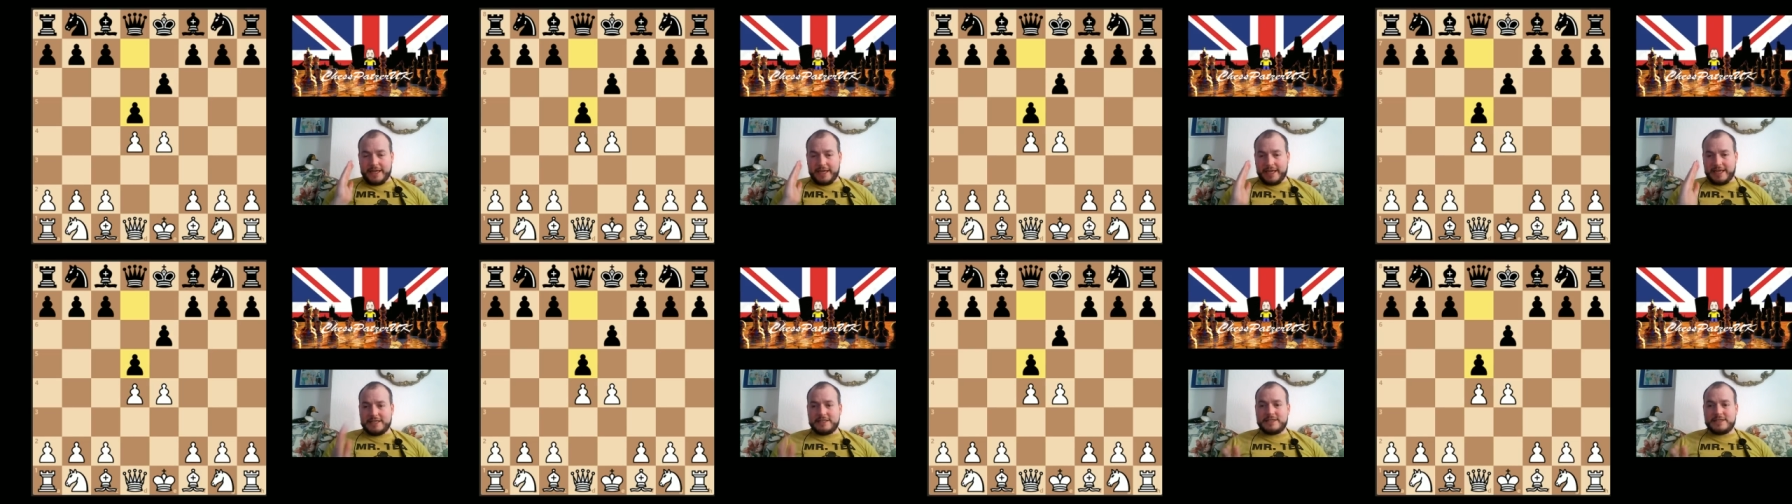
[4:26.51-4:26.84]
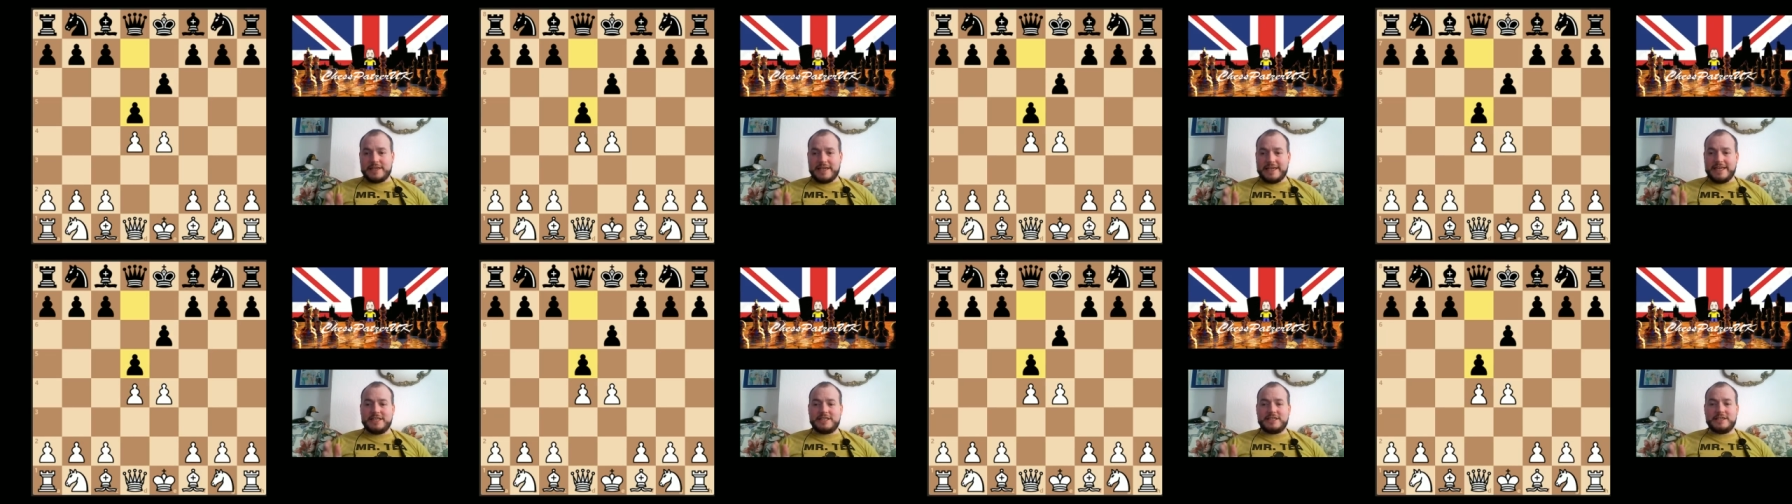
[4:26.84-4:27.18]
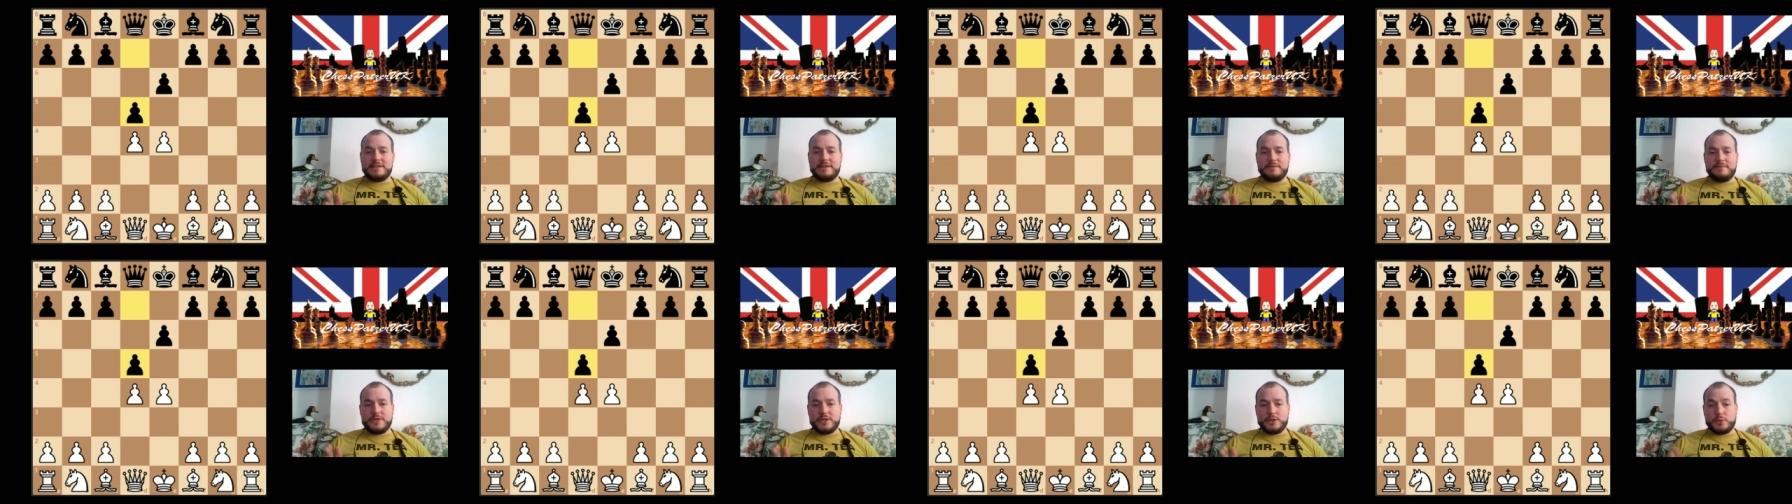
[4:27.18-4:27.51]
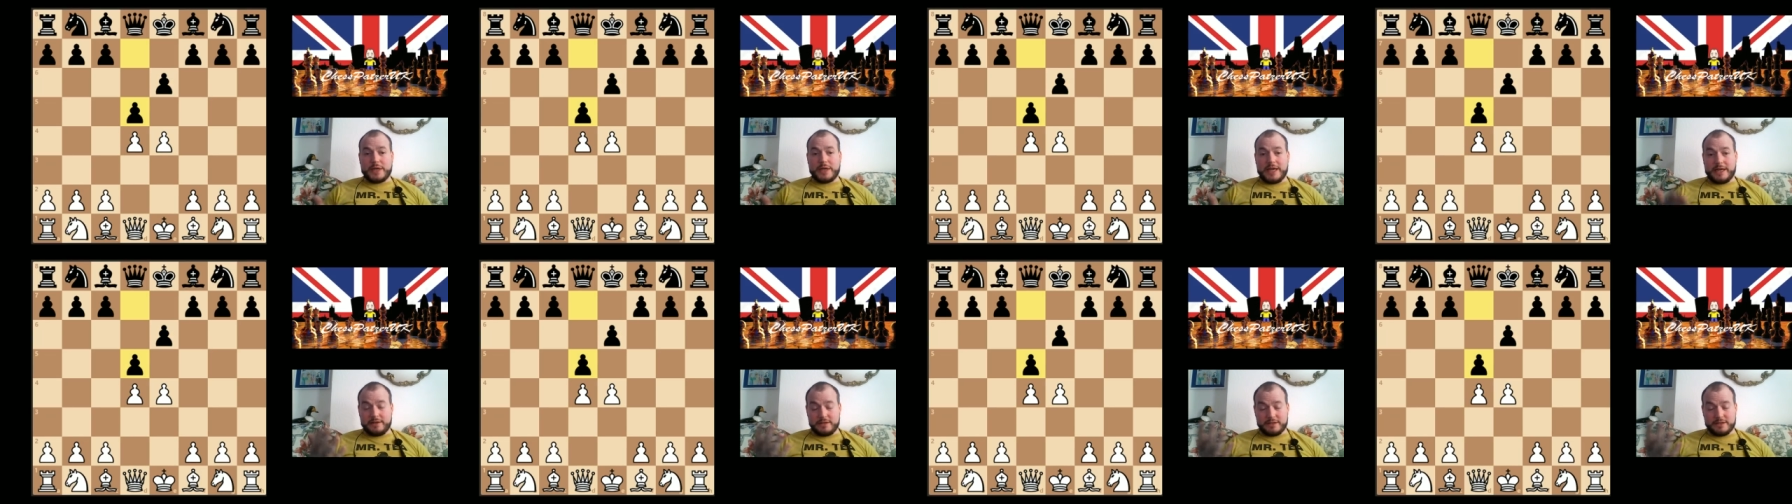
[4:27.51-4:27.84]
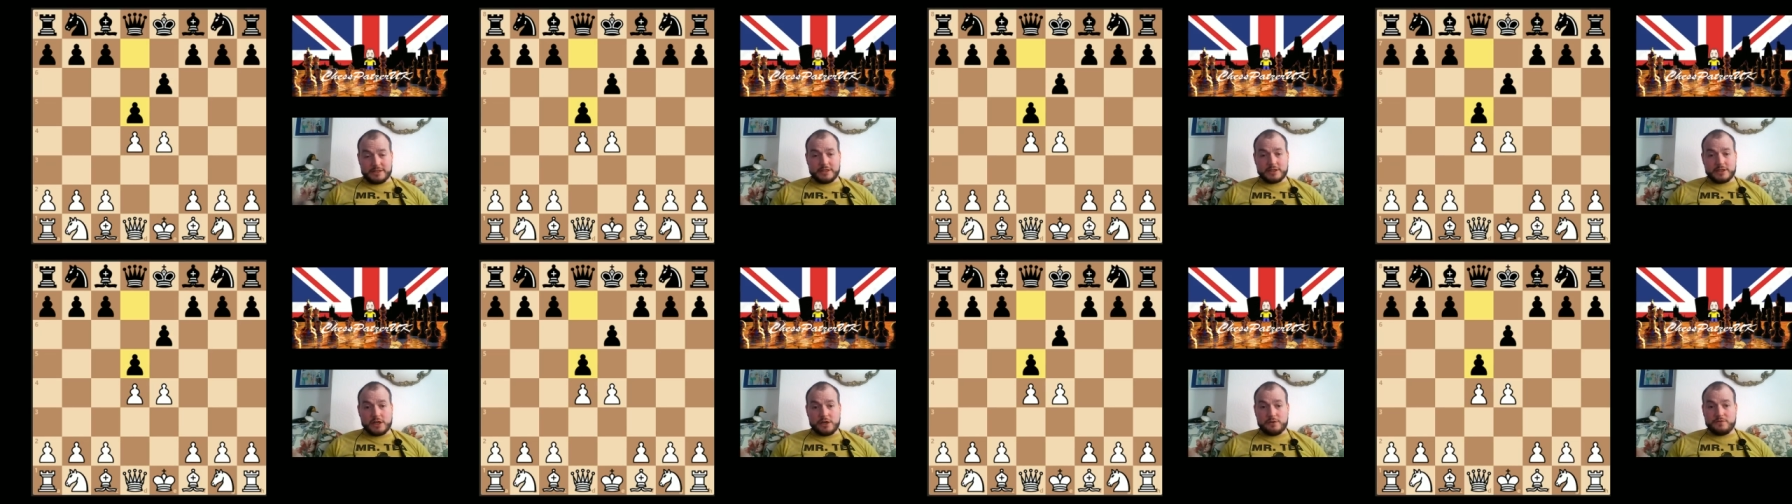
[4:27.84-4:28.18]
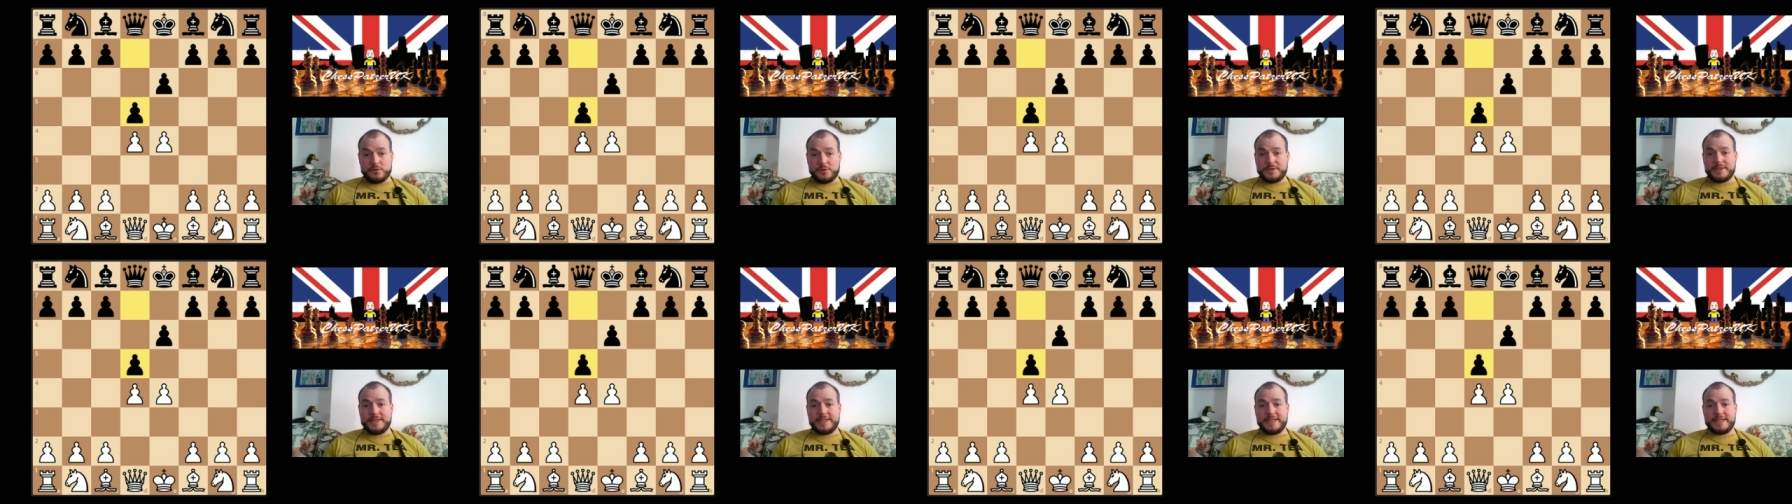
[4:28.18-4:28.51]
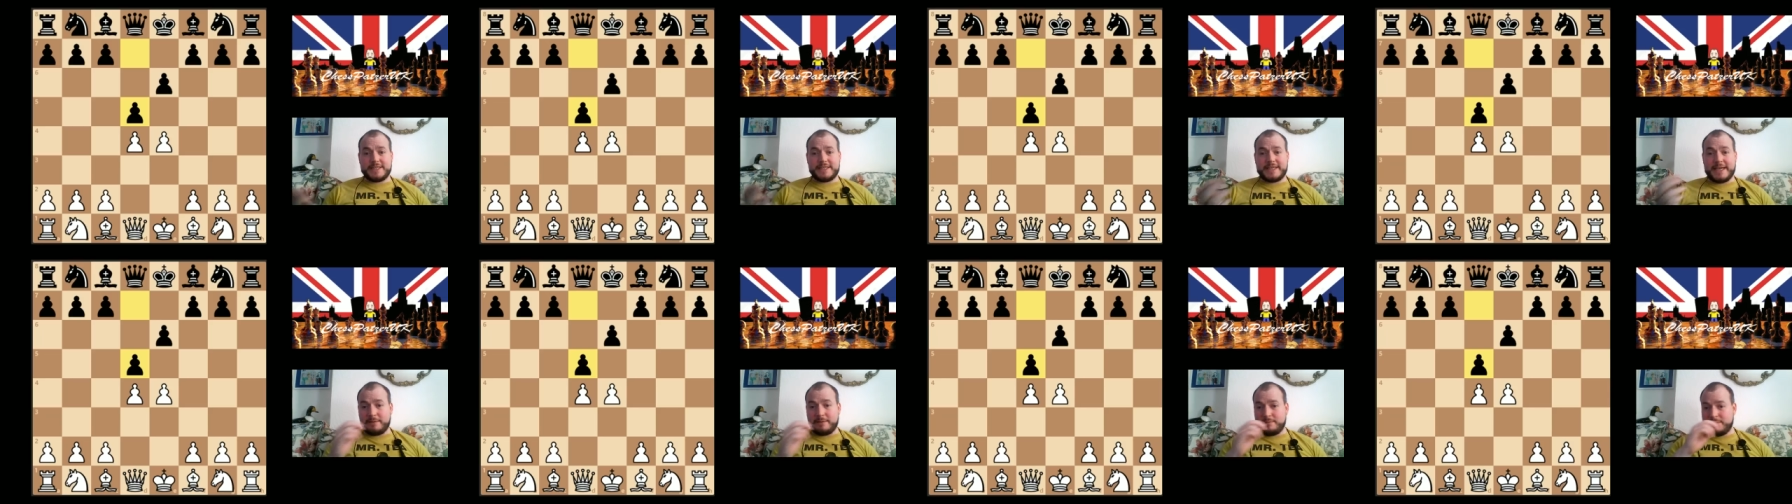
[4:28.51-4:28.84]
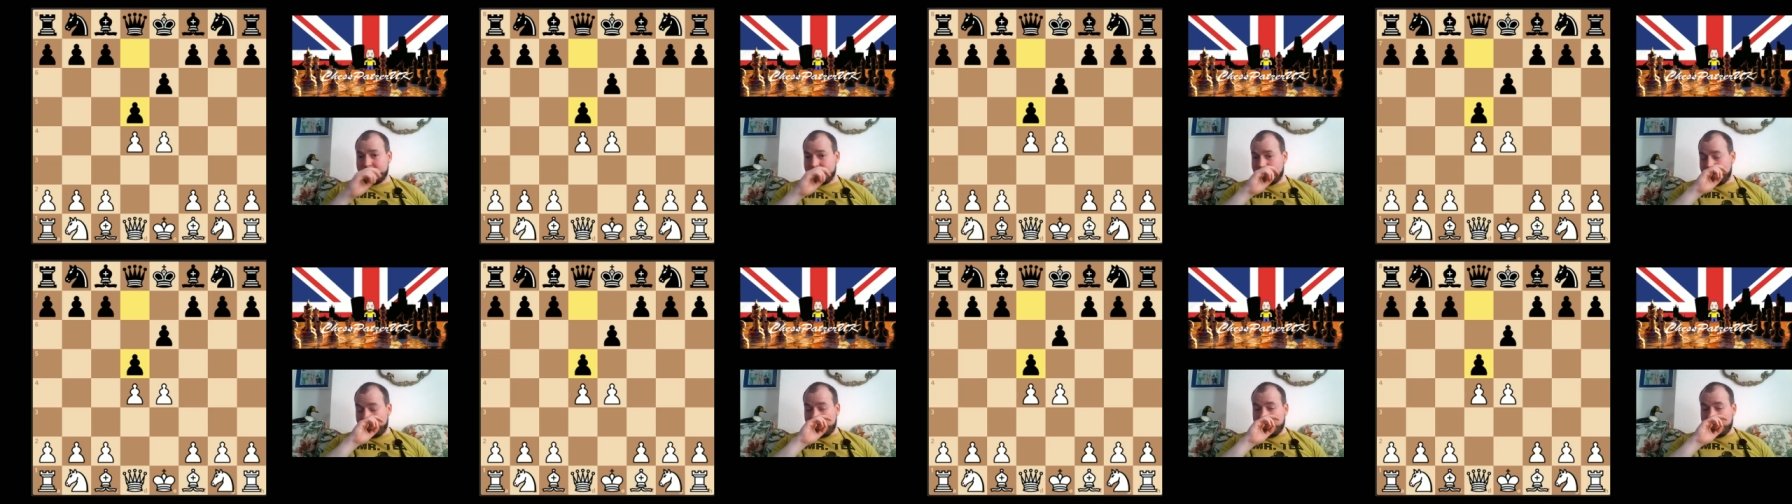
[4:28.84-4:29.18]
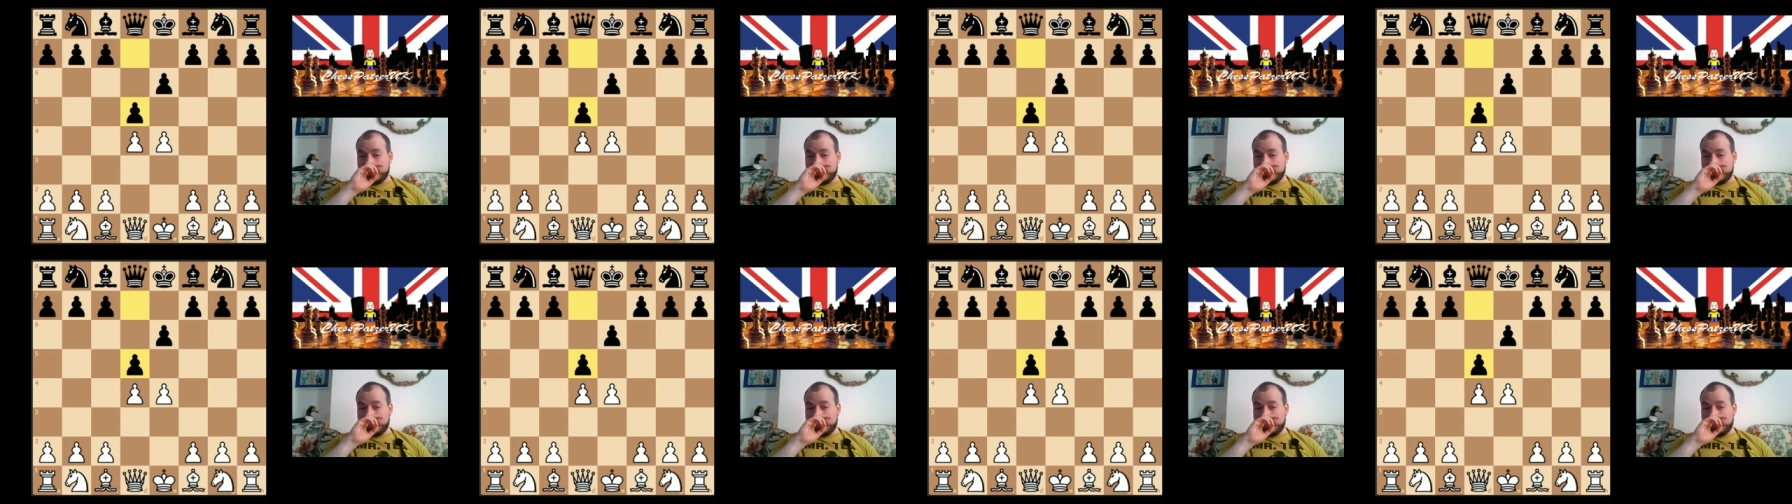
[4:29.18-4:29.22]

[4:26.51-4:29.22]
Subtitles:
into each individual game because I'm going to go through 6 games.